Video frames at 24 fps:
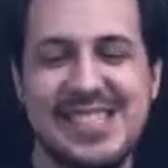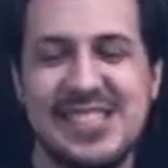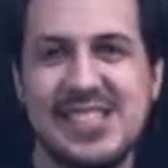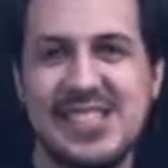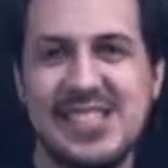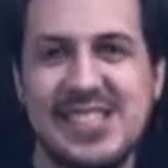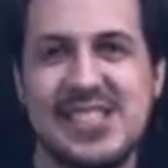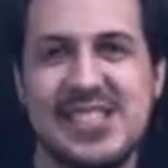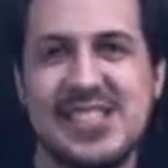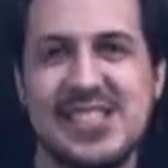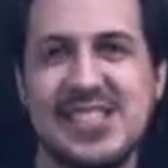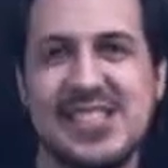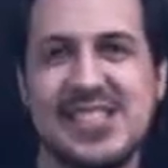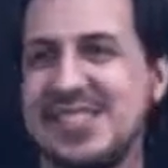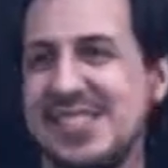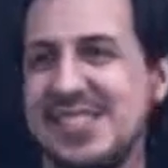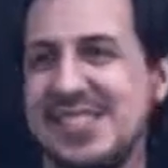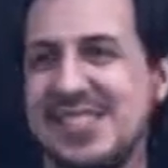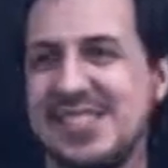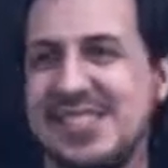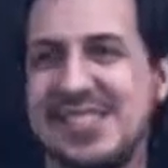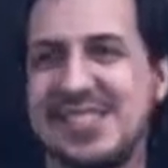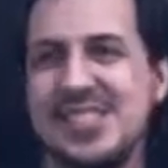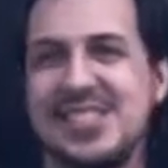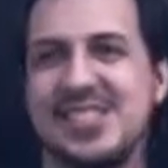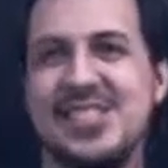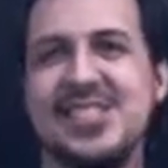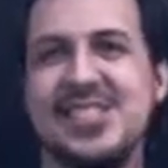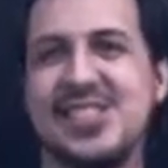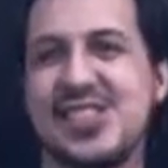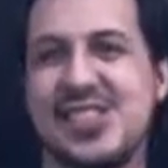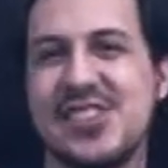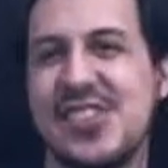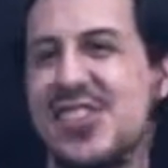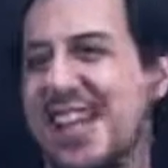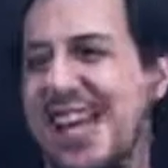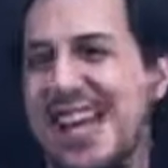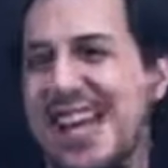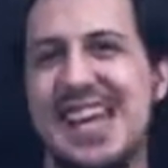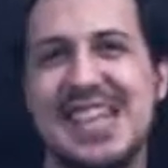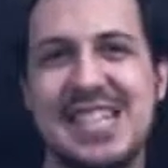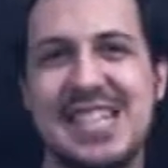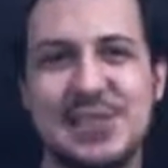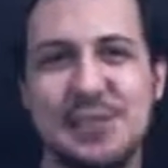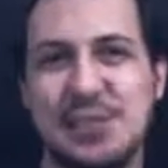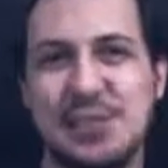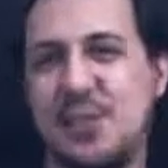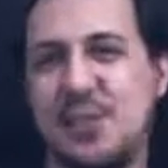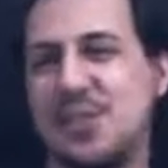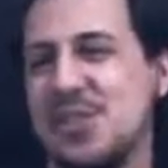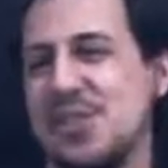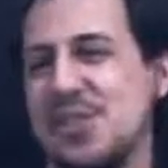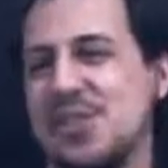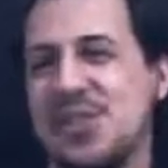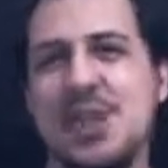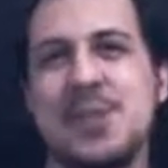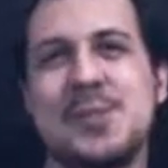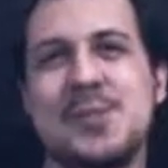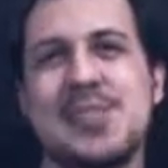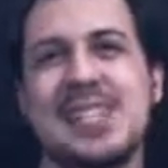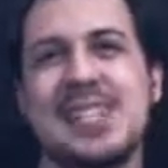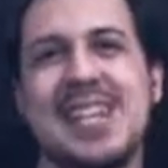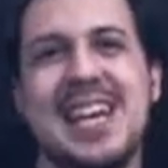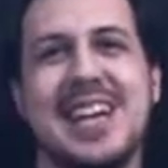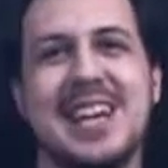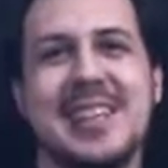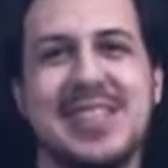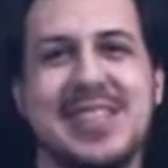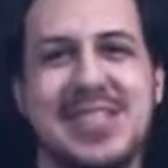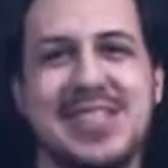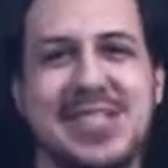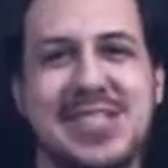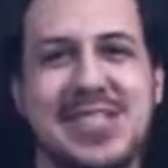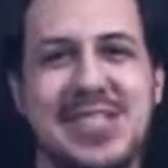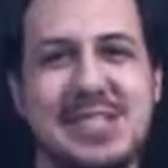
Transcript: She's just on edge from all the jump scares.